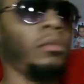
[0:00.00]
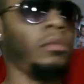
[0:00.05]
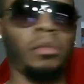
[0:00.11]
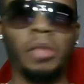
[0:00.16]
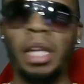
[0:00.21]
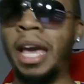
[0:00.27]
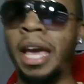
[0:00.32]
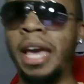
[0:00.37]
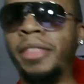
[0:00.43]

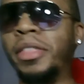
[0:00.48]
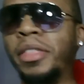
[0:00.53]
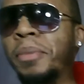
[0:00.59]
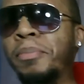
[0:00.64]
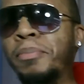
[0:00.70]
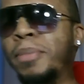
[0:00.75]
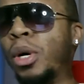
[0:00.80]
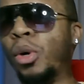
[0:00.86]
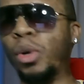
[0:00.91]
and the
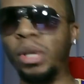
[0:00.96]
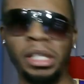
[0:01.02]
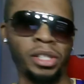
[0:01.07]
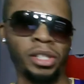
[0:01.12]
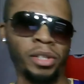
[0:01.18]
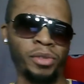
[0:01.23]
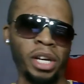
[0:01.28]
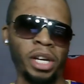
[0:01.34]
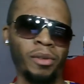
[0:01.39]
millions
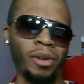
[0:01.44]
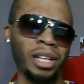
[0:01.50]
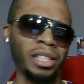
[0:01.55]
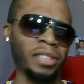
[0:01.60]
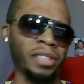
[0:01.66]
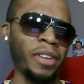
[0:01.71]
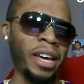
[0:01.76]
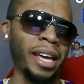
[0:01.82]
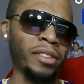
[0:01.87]
of J Rocc
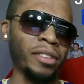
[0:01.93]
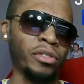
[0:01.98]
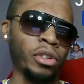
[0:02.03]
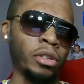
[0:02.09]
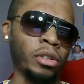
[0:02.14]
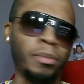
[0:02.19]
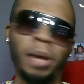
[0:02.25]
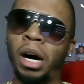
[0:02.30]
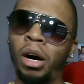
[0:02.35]
fans
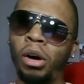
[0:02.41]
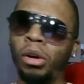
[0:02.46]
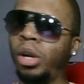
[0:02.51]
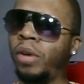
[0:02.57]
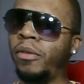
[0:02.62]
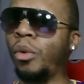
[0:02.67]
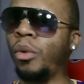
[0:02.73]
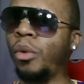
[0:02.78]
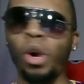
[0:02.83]
from all
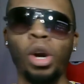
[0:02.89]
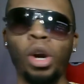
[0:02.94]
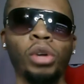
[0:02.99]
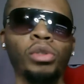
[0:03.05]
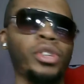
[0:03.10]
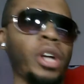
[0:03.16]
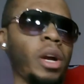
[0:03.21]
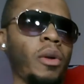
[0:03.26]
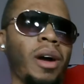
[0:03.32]
over the world.
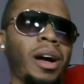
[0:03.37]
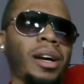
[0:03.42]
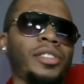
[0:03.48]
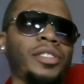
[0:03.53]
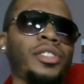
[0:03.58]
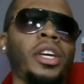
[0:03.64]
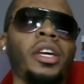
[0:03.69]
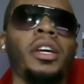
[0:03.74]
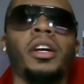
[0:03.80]
J-Rocc
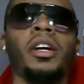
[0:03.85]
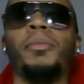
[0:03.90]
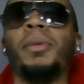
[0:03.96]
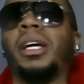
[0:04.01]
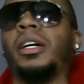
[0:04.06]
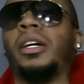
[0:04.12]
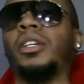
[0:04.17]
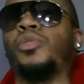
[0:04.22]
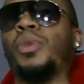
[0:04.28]
is here
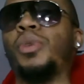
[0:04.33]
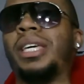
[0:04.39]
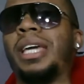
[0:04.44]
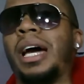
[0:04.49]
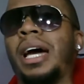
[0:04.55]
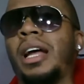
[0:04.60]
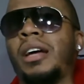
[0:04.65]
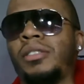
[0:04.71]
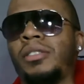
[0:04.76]
because we
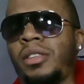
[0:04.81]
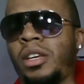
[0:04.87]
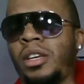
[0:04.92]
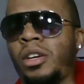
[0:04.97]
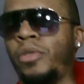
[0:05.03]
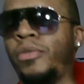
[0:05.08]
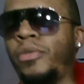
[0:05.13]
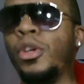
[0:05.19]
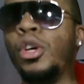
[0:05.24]
got
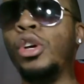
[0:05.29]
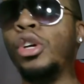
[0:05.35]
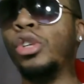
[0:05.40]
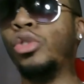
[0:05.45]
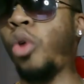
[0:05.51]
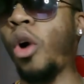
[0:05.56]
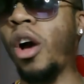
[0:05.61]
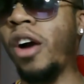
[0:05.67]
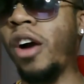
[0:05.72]
ourselves
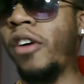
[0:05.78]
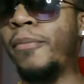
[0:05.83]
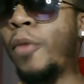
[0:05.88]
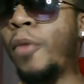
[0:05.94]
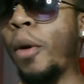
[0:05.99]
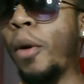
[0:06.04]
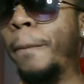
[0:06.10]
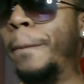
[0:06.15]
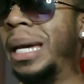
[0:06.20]
12
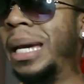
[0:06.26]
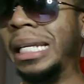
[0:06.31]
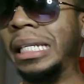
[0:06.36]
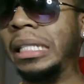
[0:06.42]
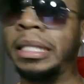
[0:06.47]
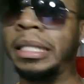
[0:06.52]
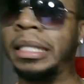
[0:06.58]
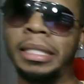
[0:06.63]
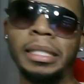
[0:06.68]
more
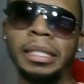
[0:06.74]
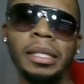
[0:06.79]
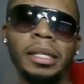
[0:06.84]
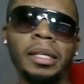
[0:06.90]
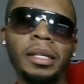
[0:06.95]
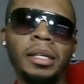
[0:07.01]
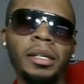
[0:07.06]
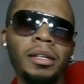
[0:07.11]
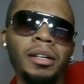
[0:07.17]
minutes
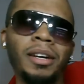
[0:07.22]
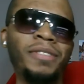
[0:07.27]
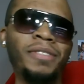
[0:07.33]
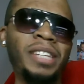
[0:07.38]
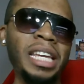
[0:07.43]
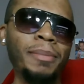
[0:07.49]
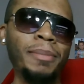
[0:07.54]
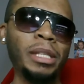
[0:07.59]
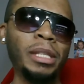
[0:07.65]
of
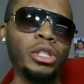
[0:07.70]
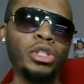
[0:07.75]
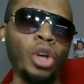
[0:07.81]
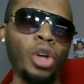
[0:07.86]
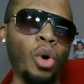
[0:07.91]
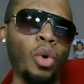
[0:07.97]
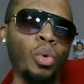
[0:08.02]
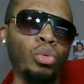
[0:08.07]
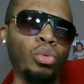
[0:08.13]
Demon
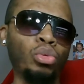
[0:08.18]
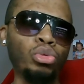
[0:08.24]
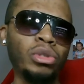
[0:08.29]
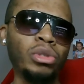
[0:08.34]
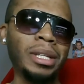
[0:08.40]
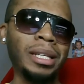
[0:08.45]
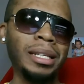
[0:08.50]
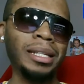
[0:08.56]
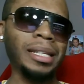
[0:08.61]
Soul
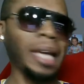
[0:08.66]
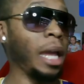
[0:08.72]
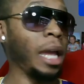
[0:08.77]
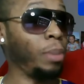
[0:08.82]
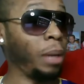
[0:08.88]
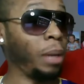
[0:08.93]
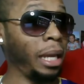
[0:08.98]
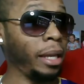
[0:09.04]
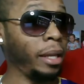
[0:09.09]

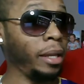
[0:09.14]
gameplay.